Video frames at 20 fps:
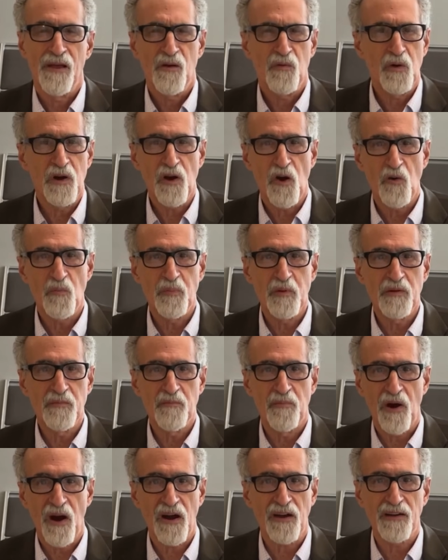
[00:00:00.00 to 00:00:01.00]
We
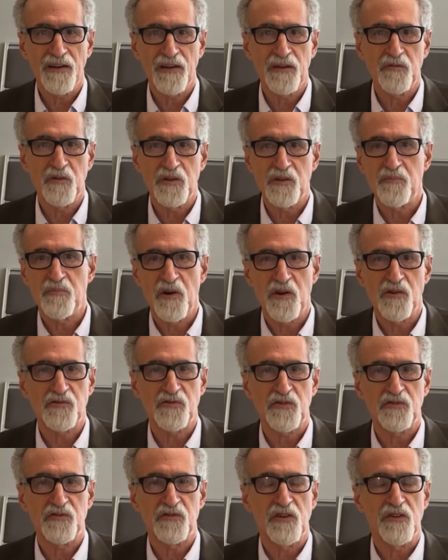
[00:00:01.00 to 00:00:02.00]
opened bargaining with the
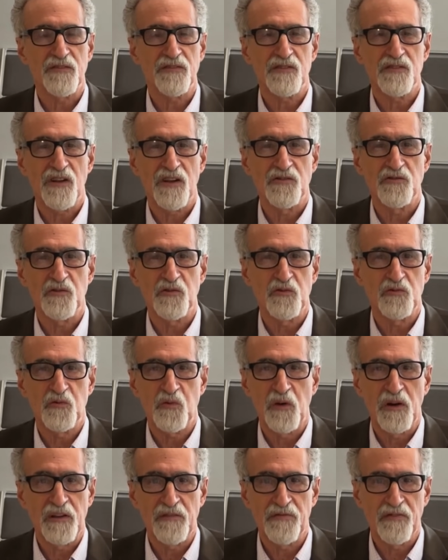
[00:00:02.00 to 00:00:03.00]
Postal Service on June
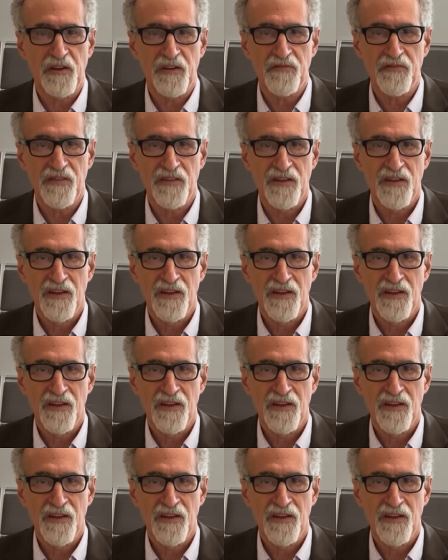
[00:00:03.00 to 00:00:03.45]
25th,